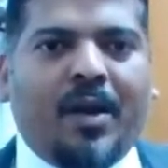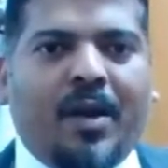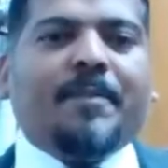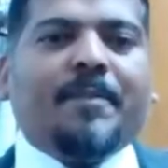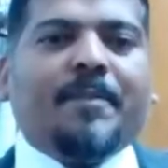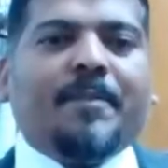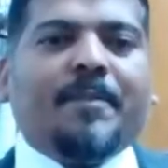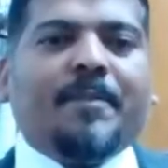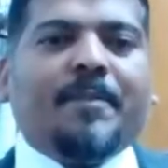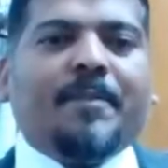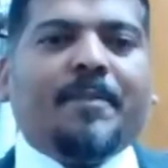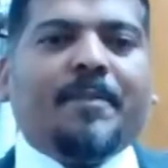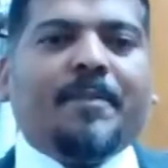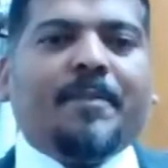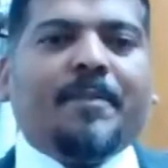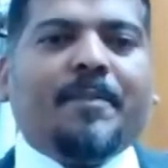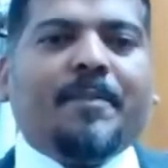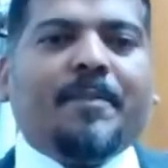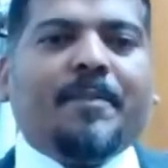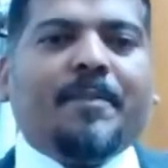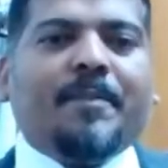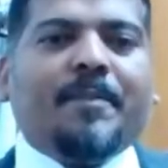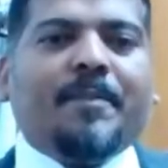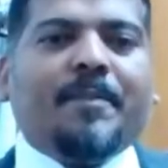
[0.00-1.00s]
this is a
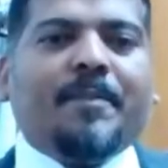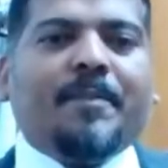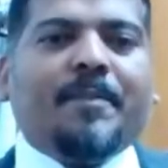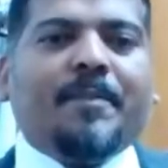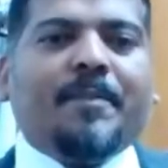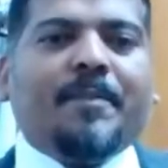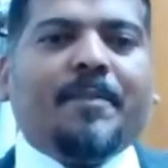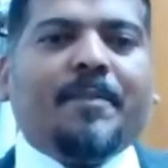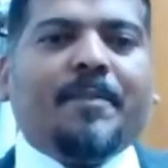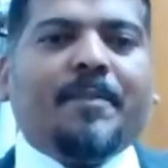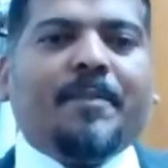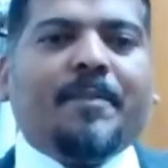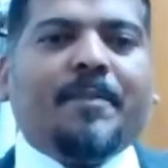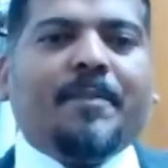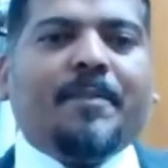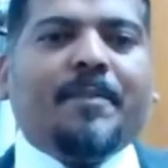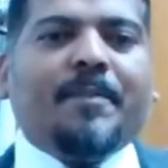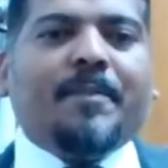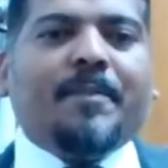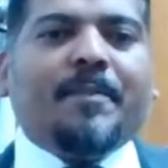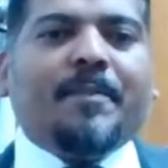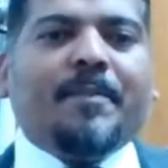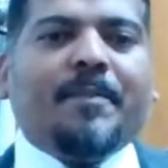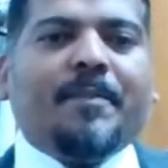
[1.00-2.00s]
place wherein all
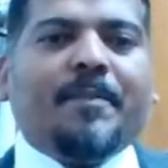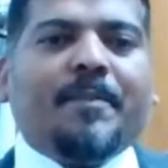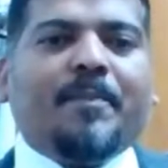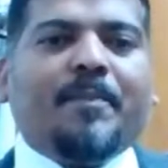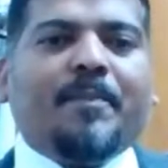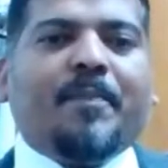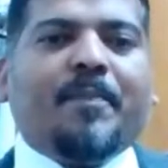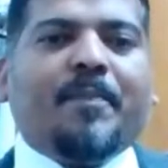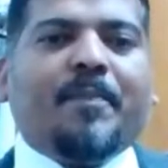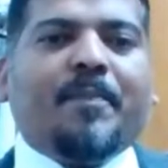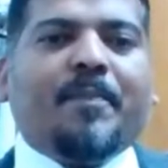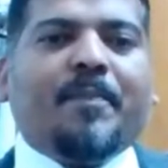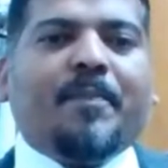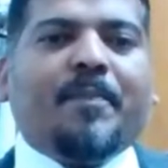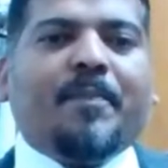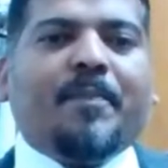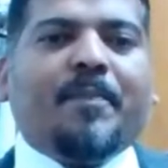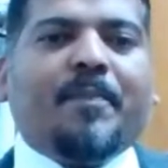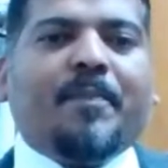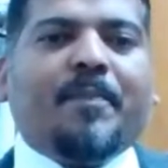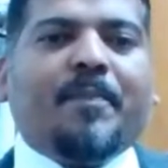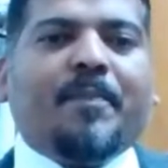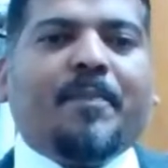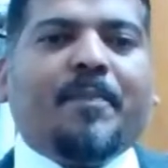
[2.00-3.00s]
services are
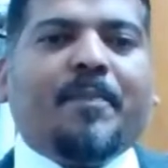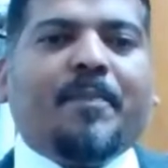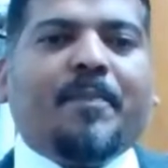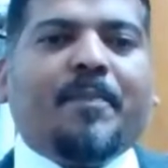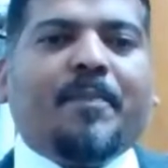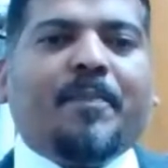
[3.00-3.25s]
utilized.